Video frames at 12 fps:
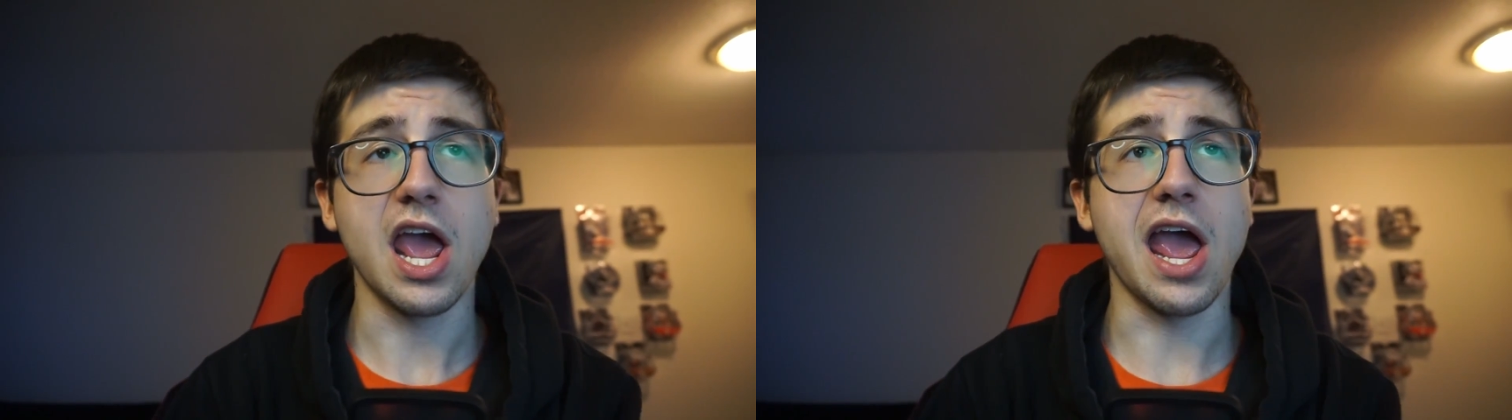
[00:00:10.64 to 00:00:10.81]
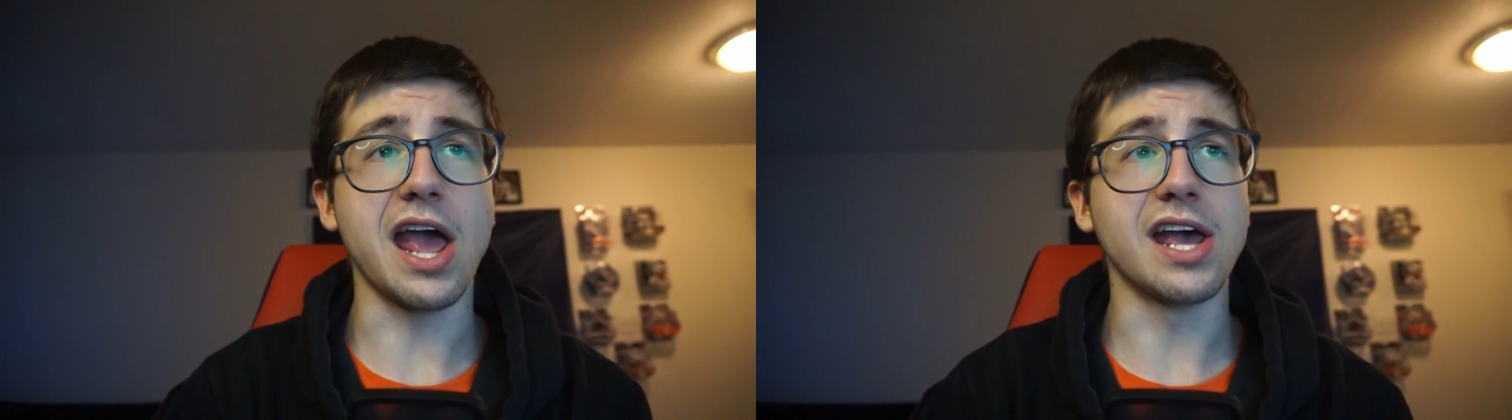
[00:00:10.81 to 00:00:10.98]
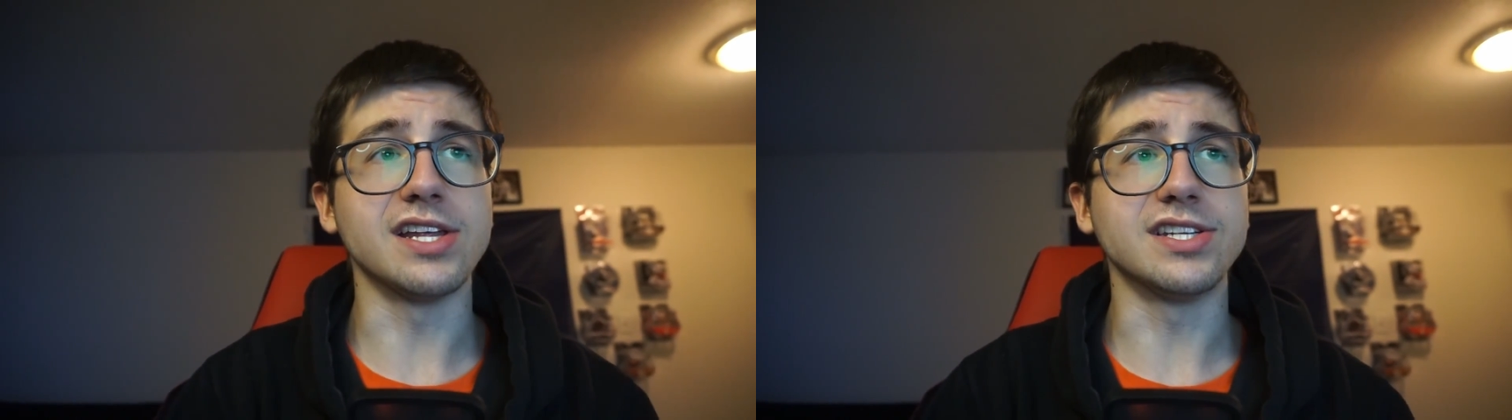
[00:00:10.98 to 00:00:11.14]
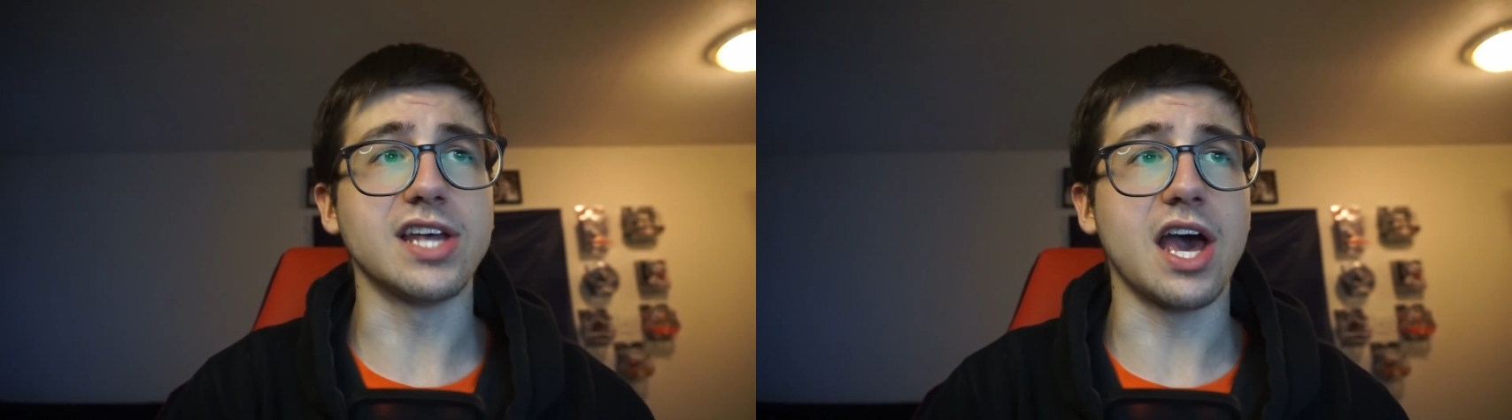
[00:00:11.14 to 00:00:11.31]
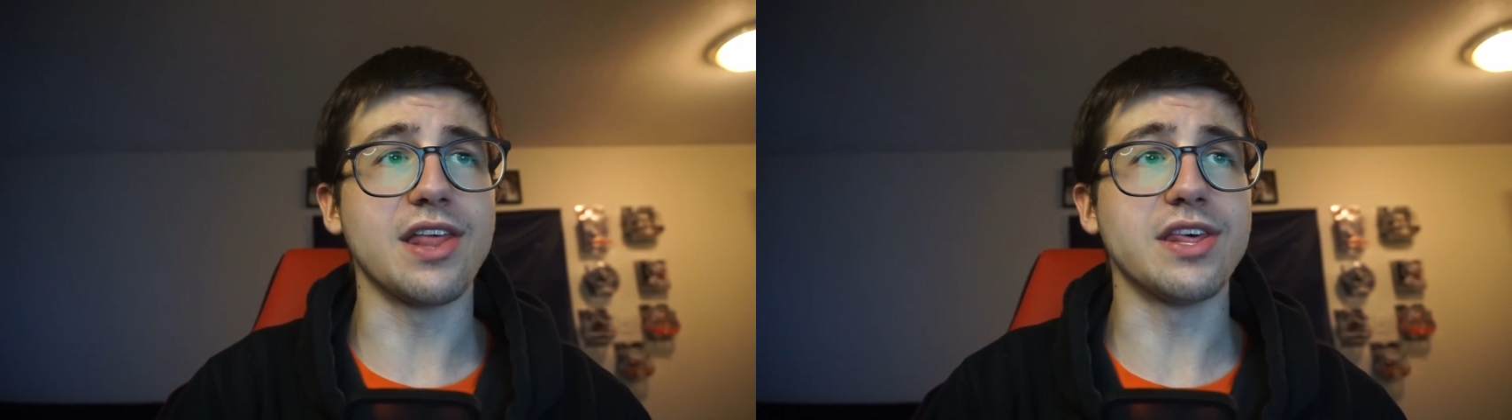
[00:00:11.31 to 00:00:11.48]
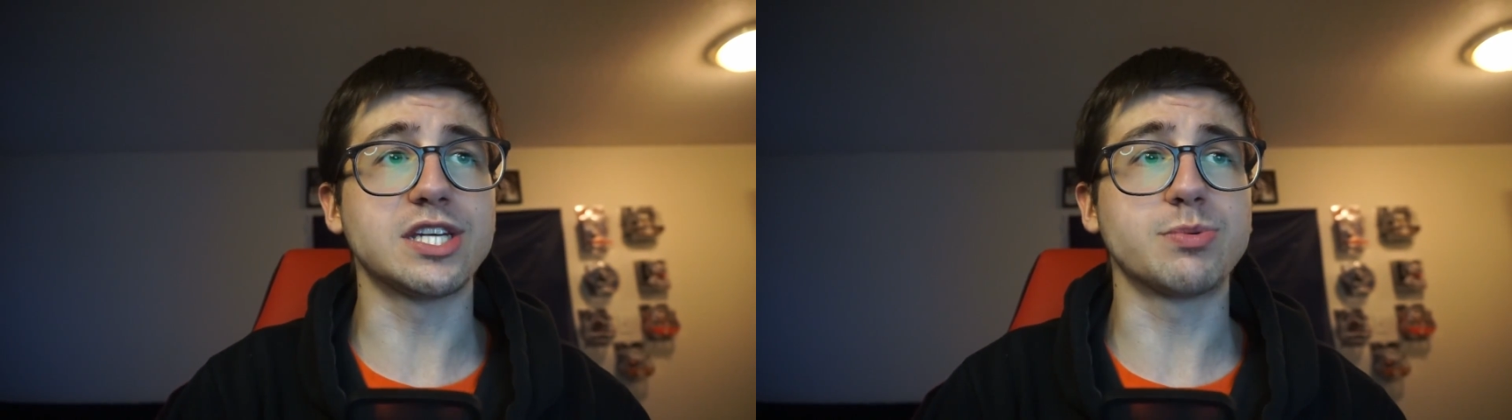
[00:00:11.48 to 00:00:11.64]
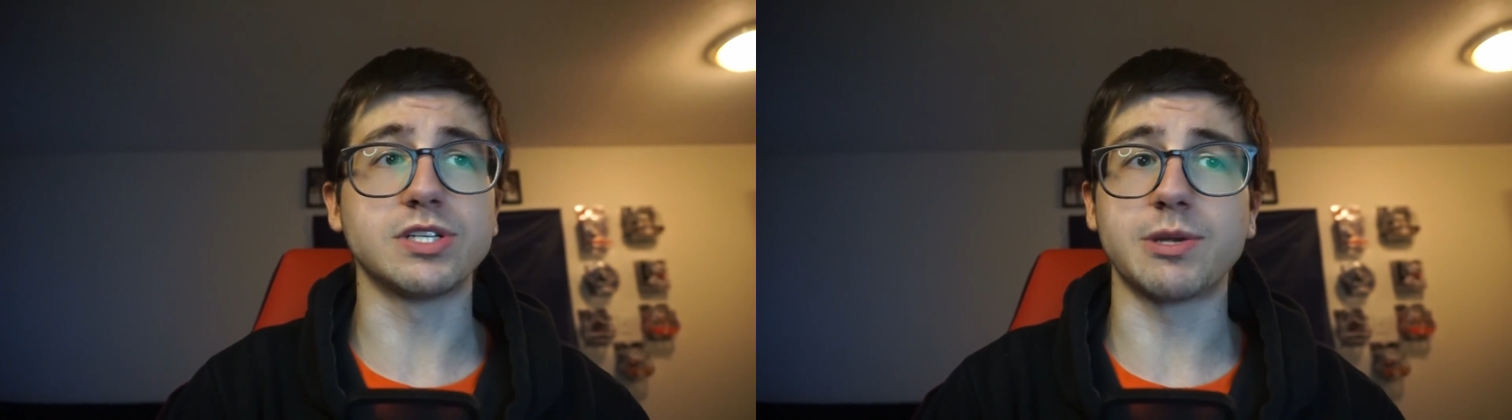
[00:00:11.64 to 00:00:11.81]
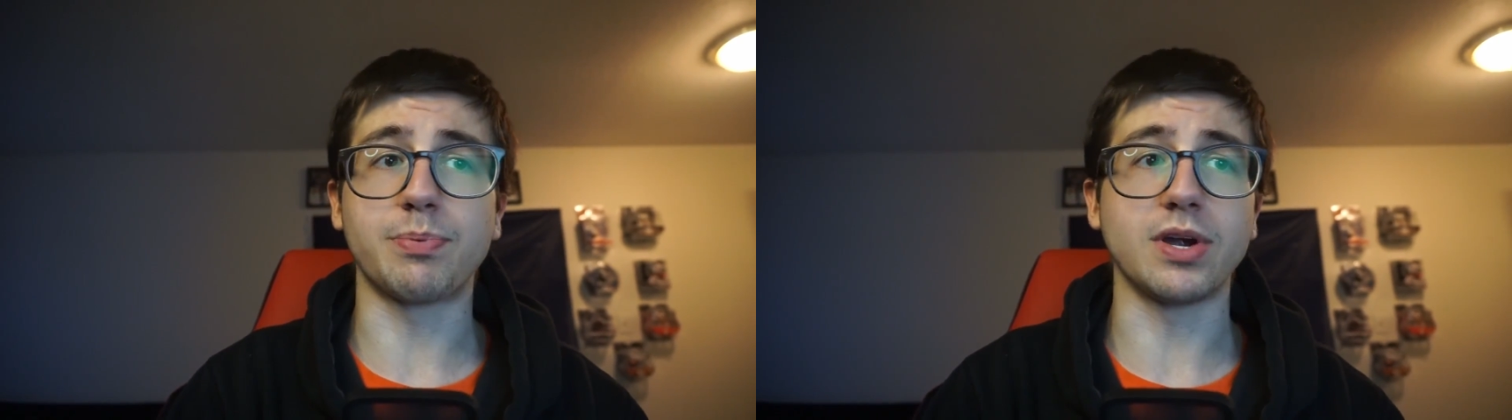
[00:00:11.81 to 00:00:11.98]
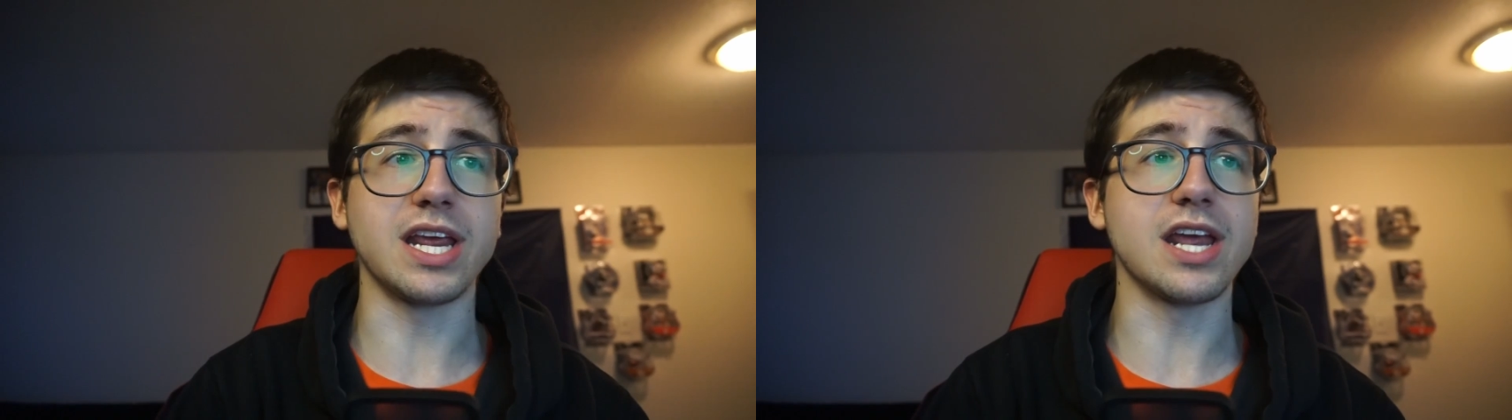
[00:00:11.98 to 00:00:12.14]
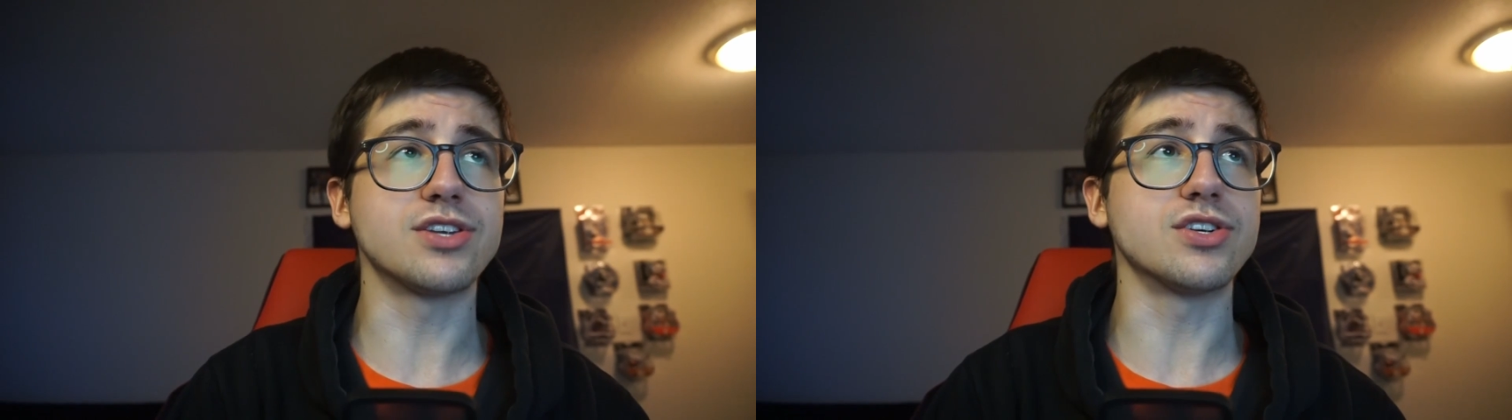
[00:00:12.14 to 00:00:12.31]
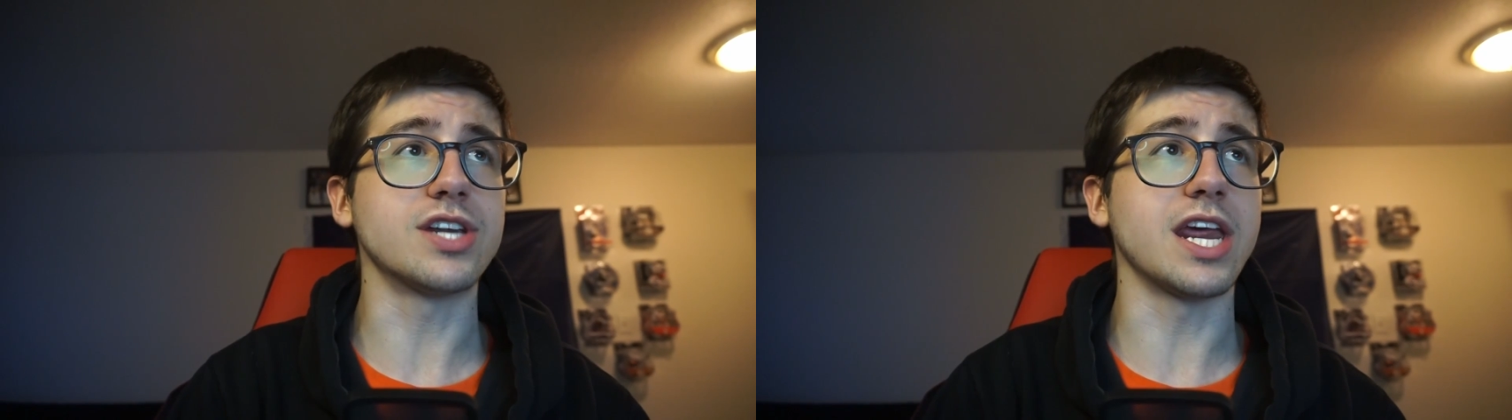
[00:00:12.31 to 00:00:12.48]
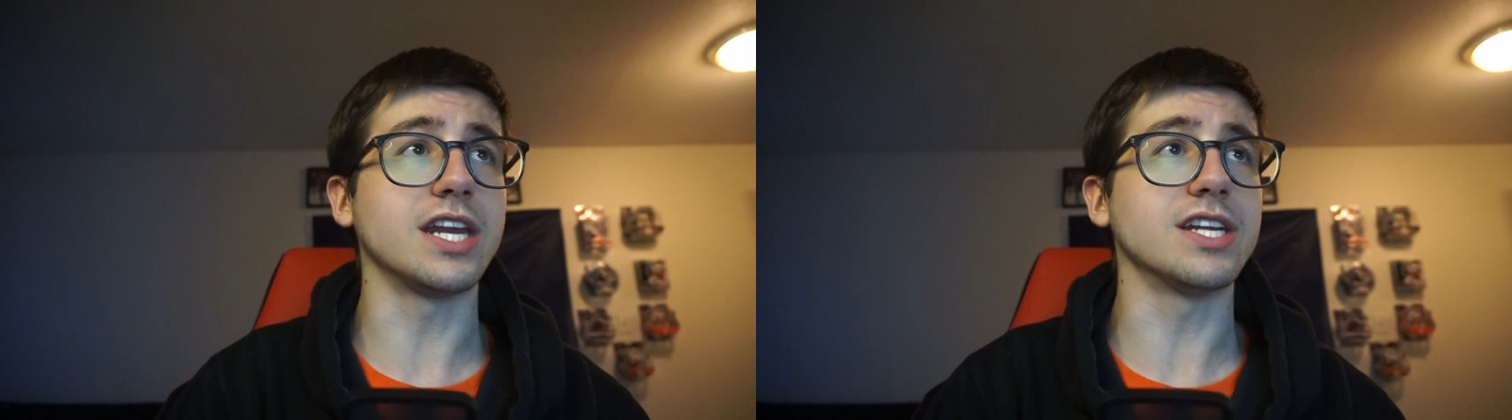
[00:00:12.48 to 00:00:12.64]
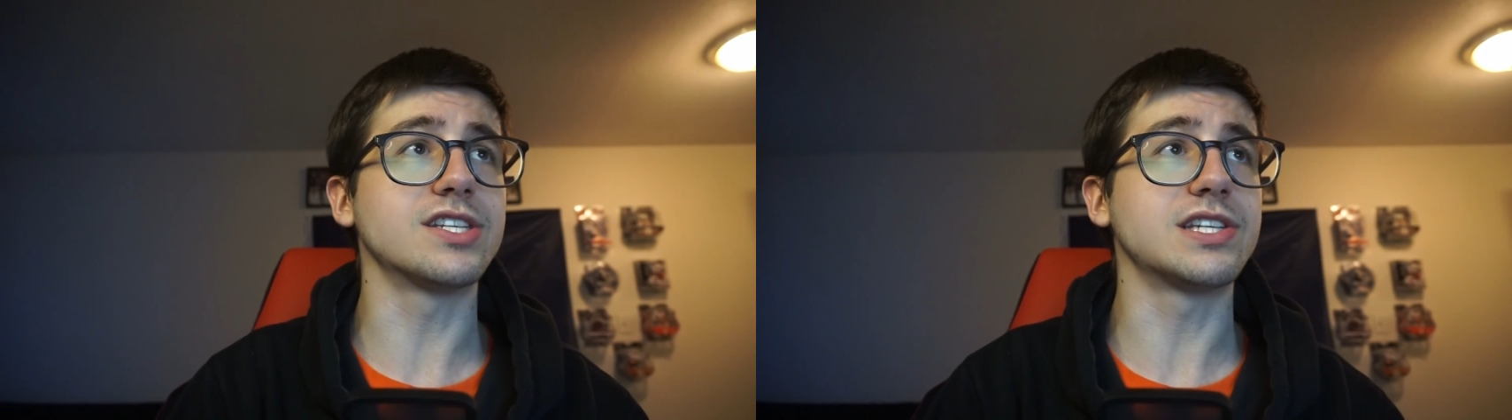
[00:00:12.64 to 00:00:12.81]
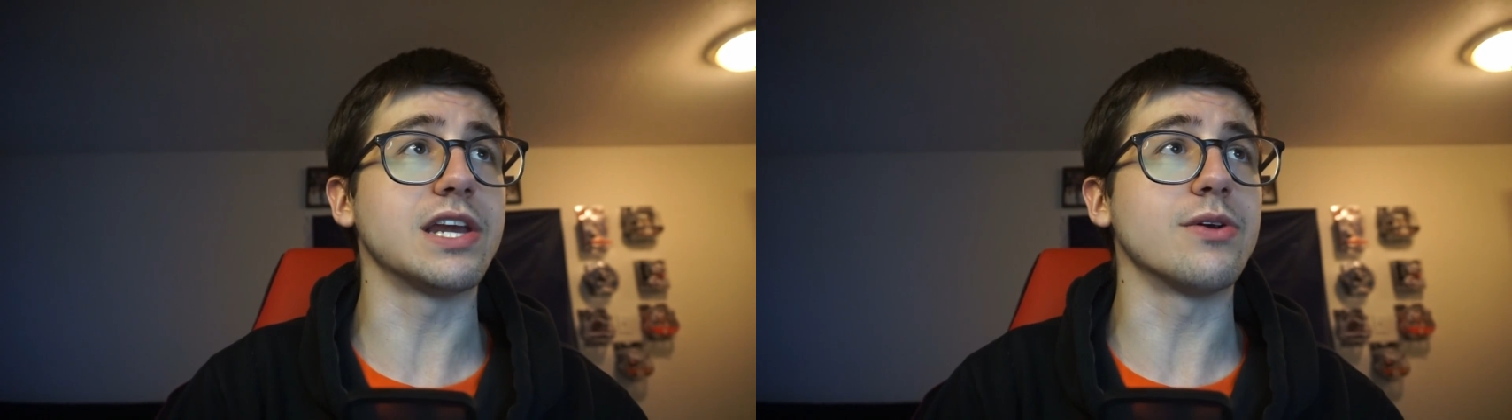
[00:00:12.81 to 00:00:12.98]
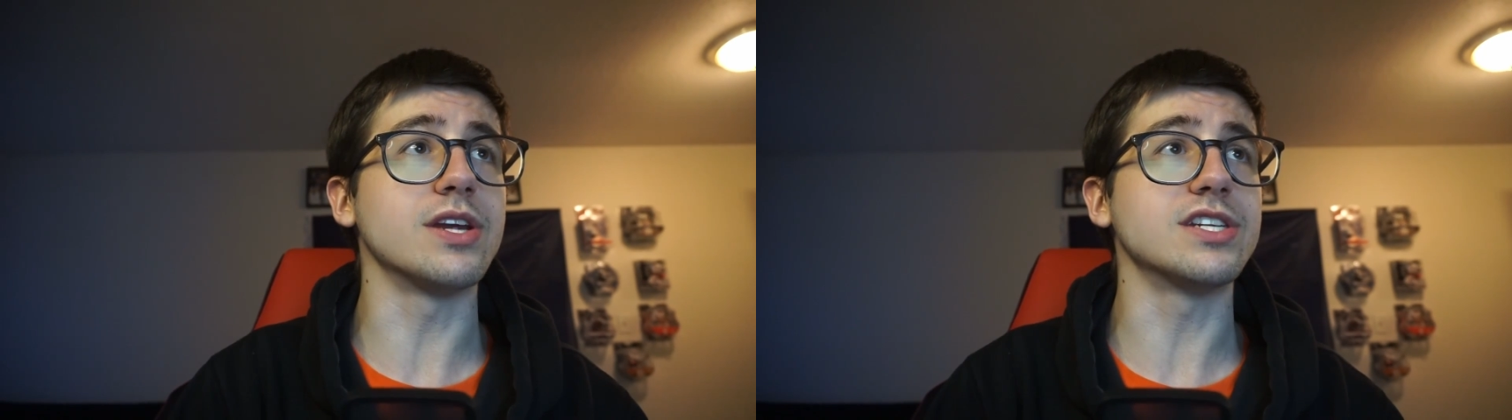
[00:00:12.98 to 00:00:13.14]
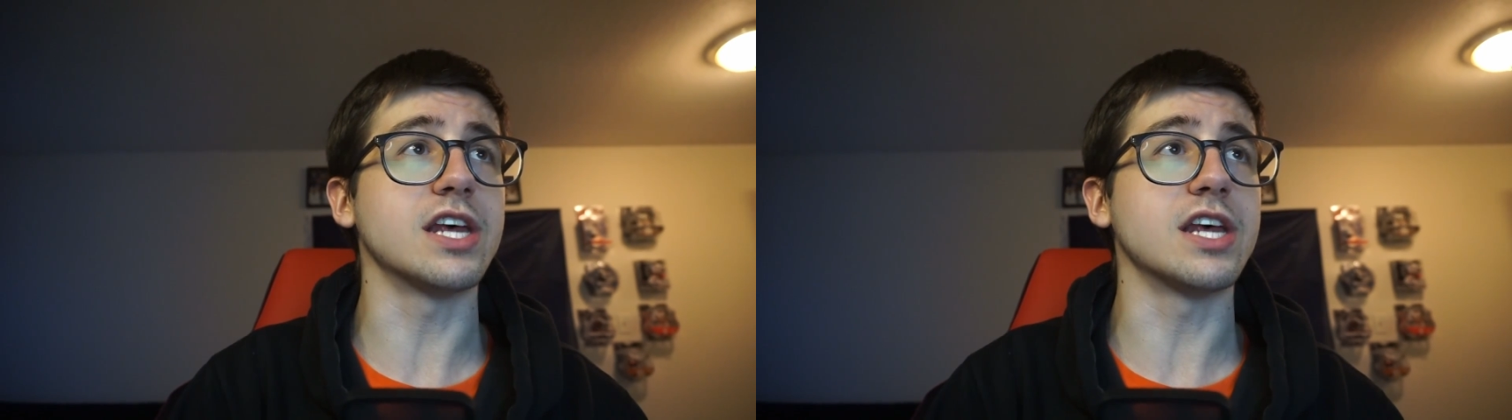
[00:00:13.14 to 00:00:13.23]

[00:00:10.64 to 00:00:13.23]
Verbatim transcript: as uh, this was a pretty entertaining series